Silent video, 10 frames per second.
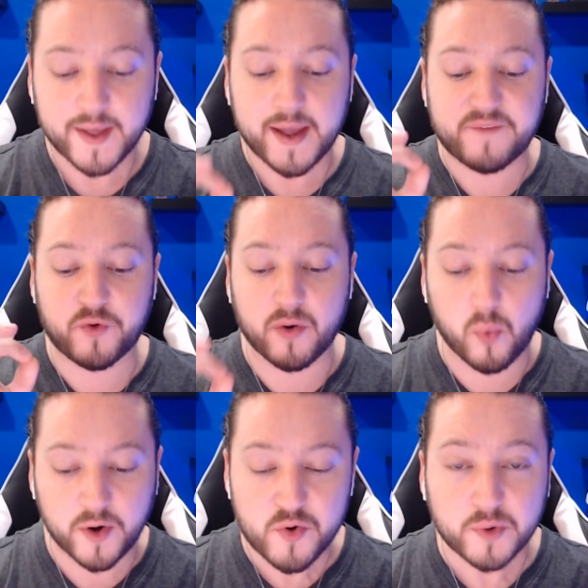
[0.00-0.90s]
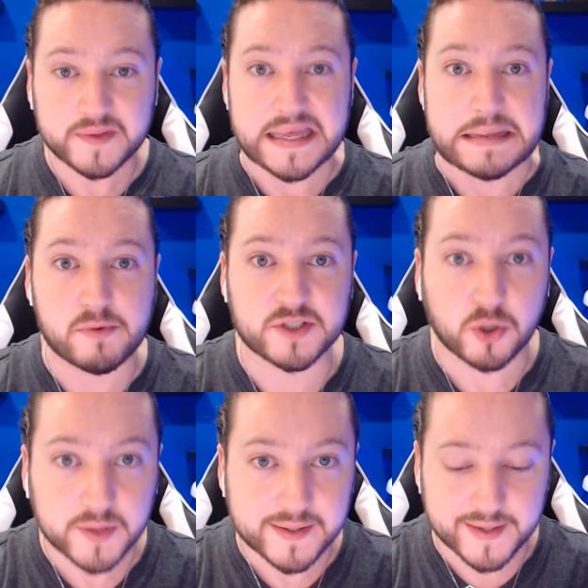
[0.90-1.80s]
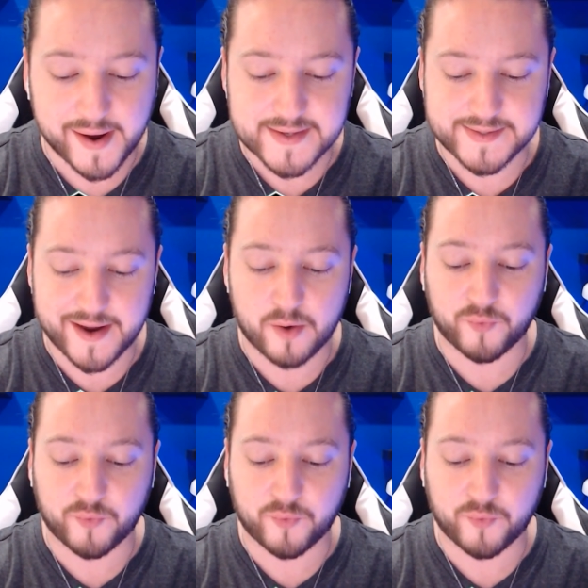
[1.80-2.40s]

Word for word: If you're wondering what the emotes look like, guys, they are